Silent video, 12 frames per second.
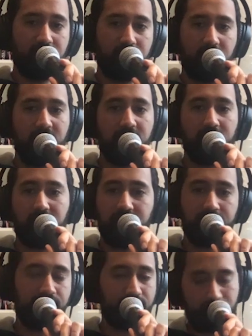I, I
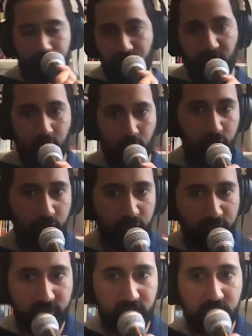follow the
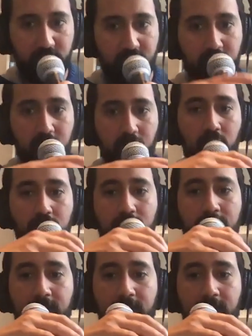news in India a lot.